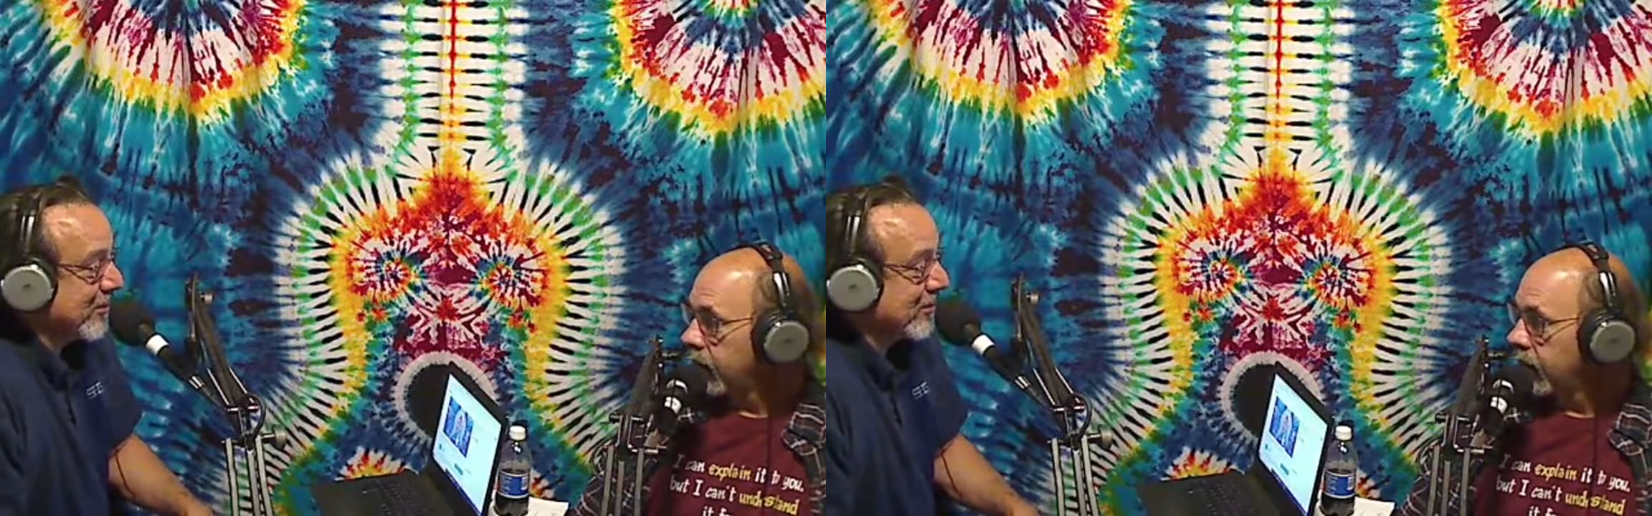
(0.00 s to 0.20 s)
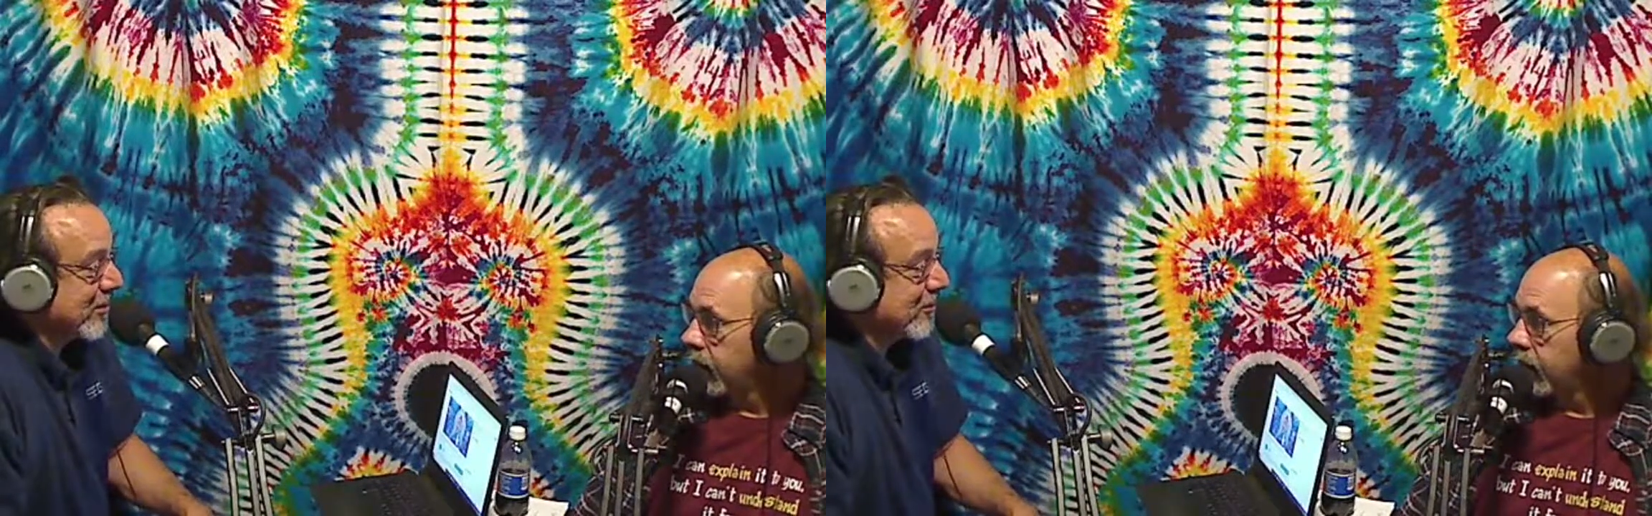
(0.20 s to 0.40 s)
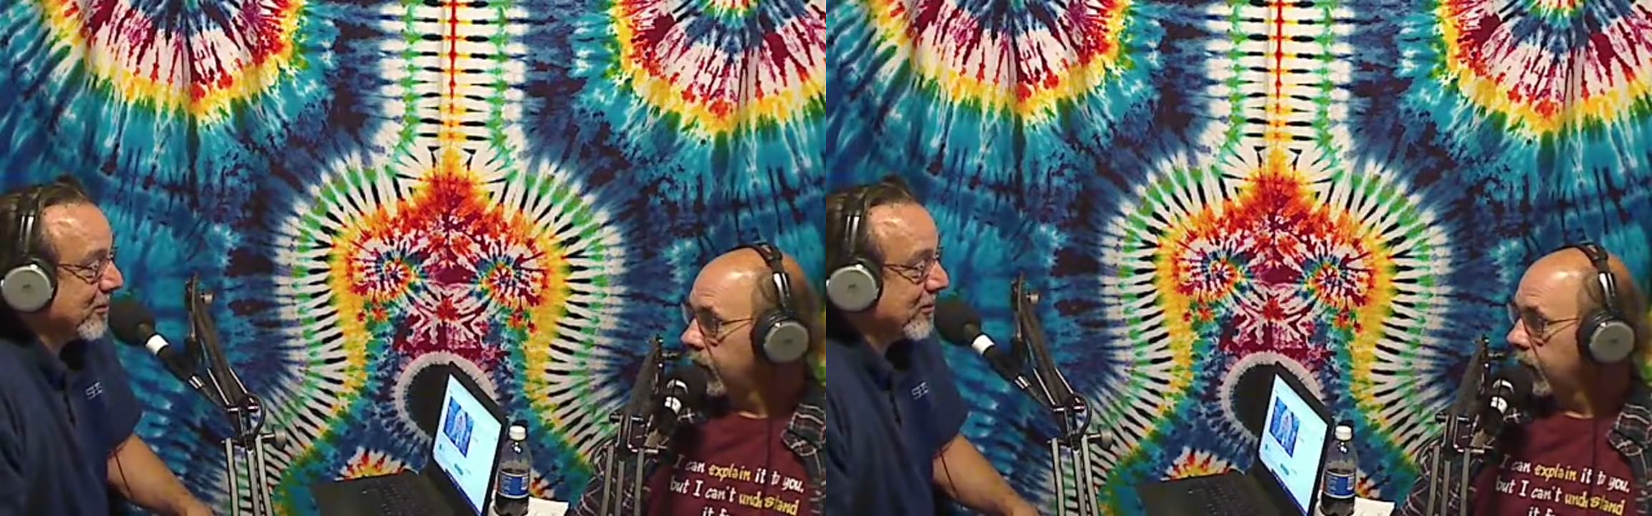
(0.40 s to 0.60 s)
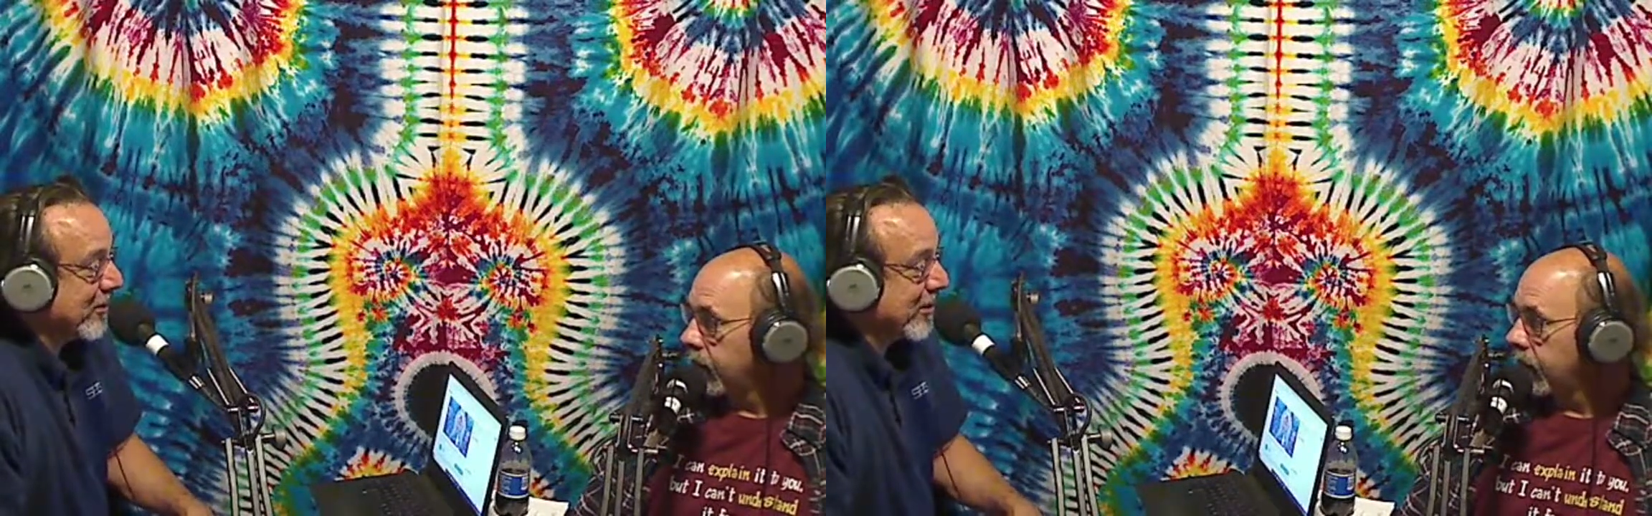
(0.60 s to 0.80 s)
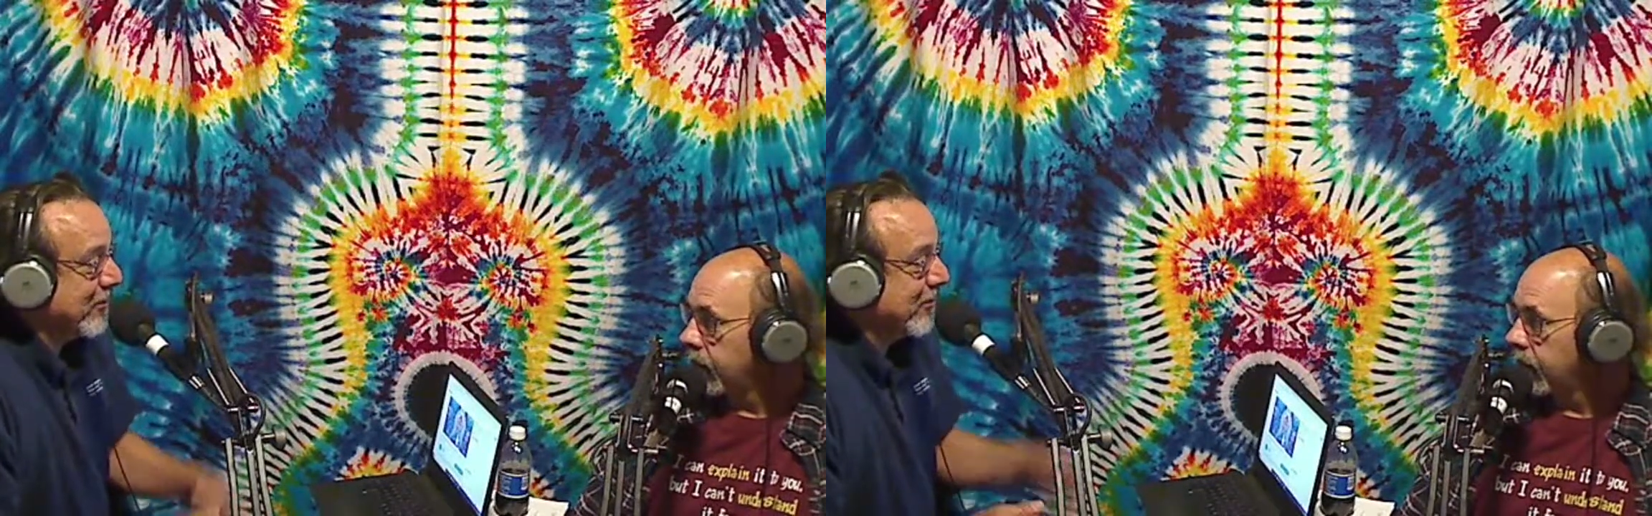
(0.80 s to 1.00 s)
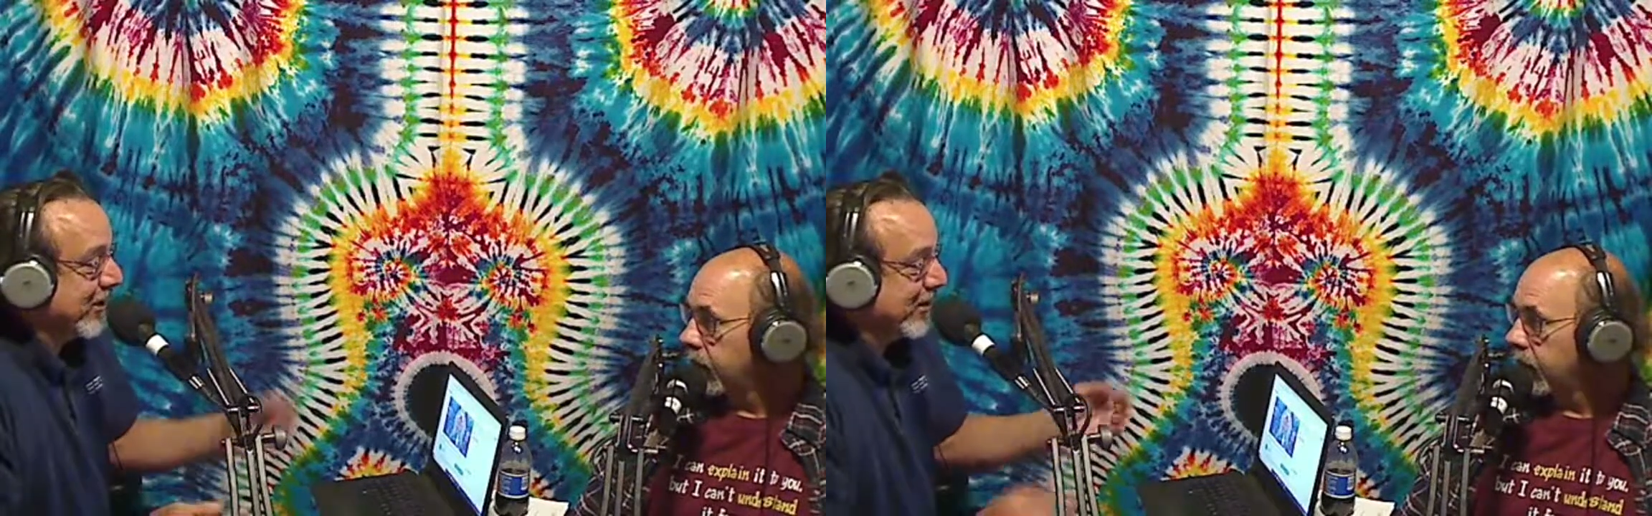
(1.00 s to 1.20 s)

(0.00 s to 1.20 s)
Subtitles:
somewhere we're going to meet